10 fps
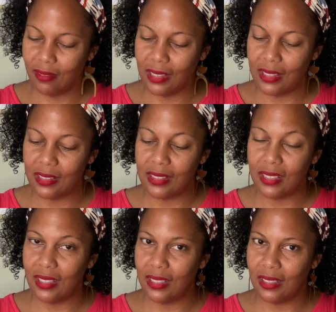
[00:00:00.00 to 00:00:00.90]
I
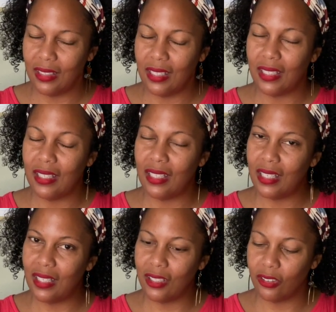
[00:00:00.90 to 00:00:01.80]
said he had a
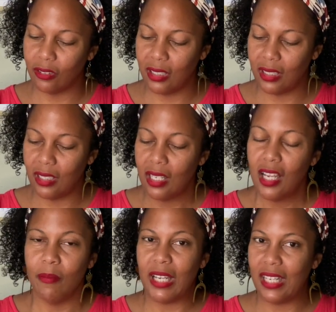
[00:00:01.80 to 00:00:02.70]
head injury.
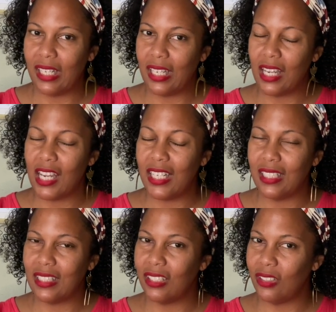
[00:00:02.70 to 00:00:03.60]
I mean, I
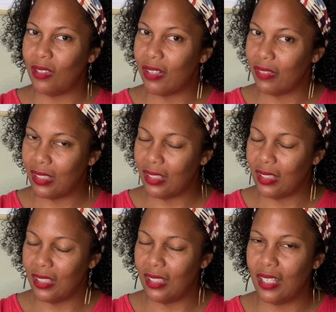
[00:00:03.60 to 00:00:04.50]
didn't tell you everything.
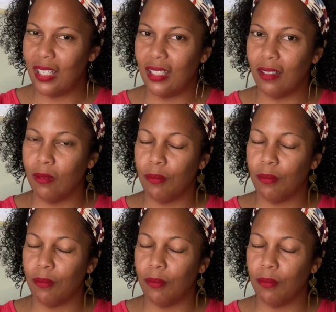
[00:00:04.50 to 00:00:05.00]
He had a